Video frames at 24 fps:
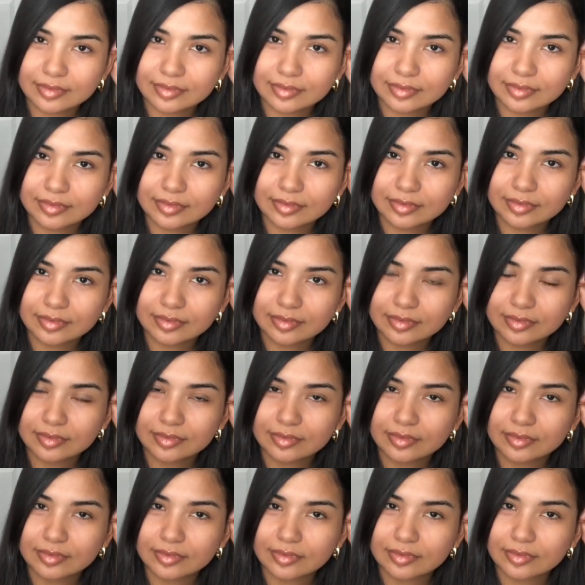
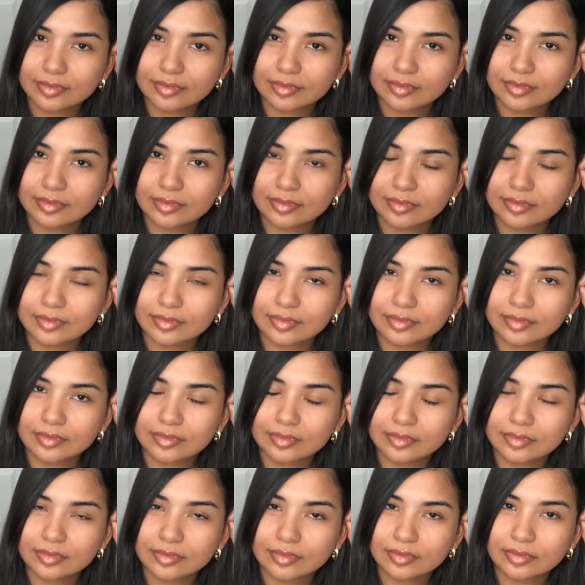
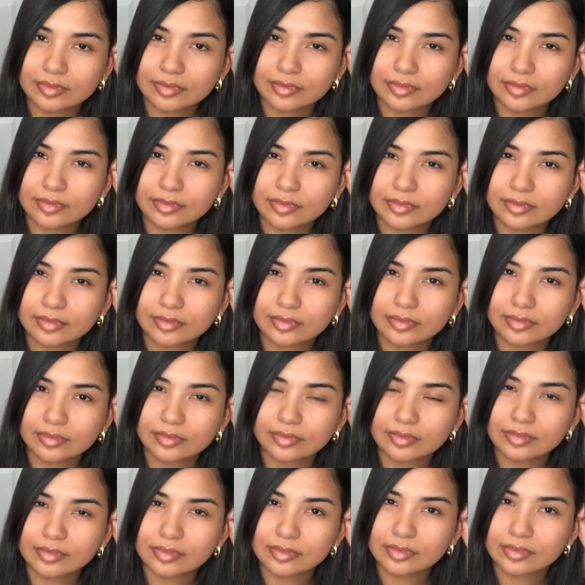
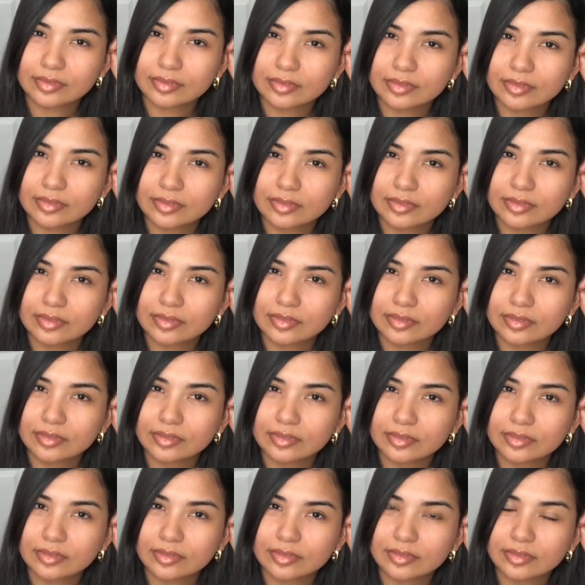
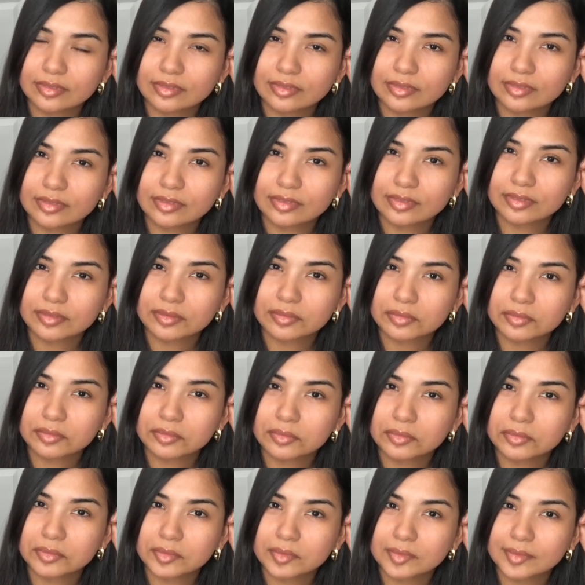
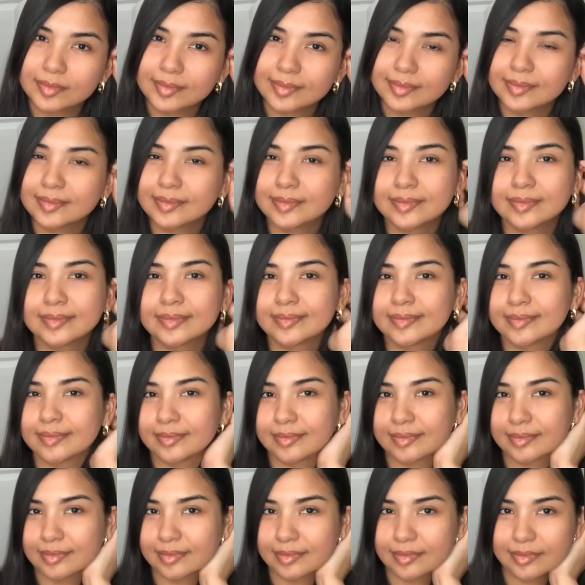
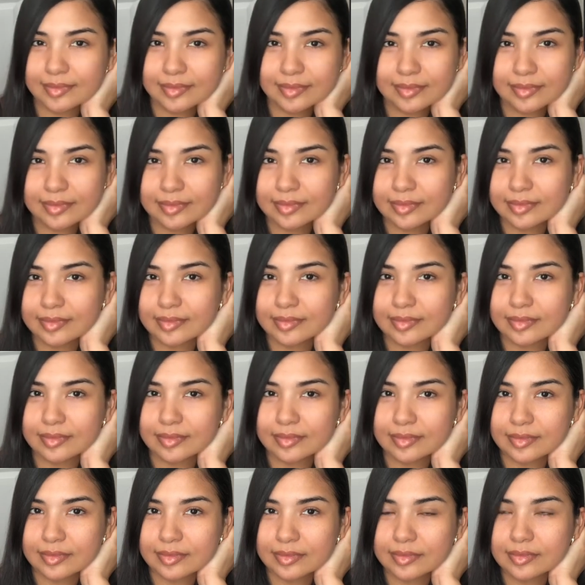
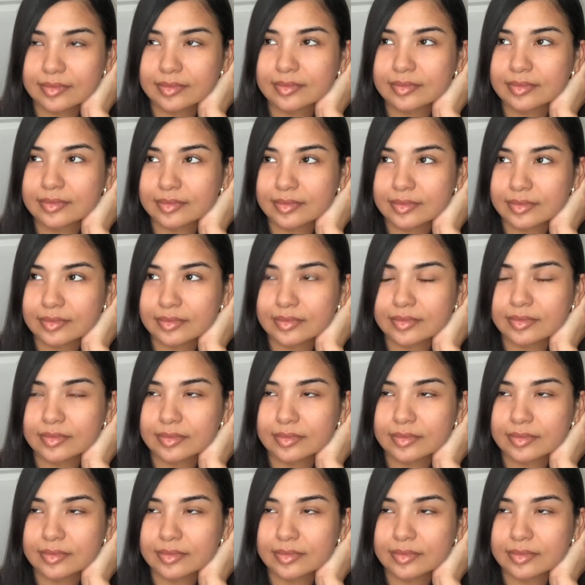This person isn't speaking.